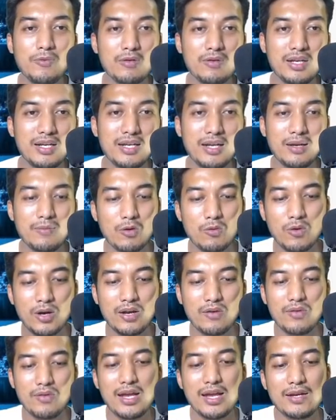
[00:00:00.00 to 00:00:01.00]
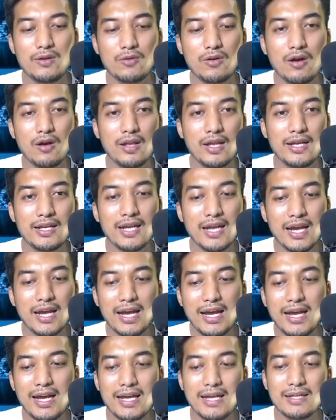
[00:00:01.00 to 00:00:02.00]
your nickname or whatever that you call it
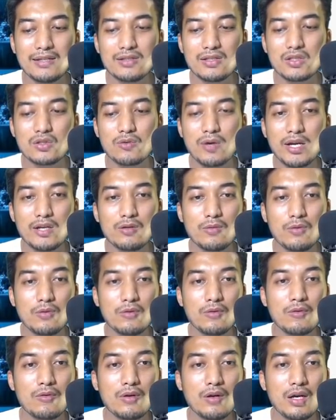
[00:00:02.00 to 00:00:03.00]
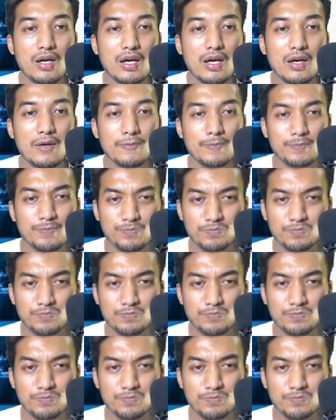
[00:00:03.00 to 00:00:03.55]
and just try to uh,